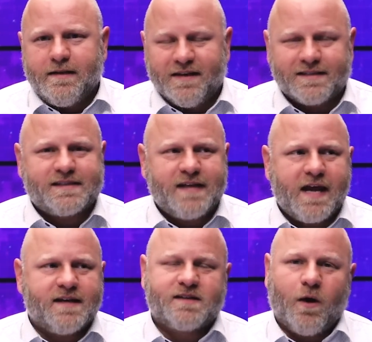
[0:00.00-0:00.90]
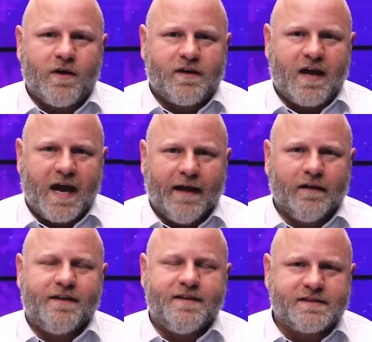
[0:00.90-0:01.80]
This state is going to hell,
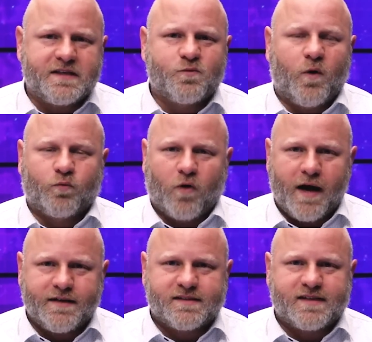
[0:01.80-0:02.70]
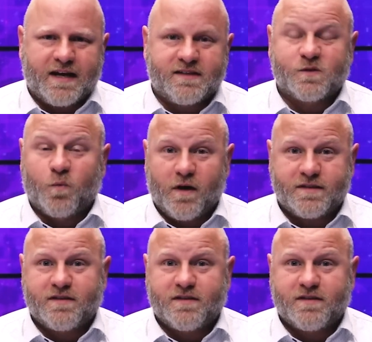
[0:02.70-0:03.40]
and this is what Ron DeSantis wants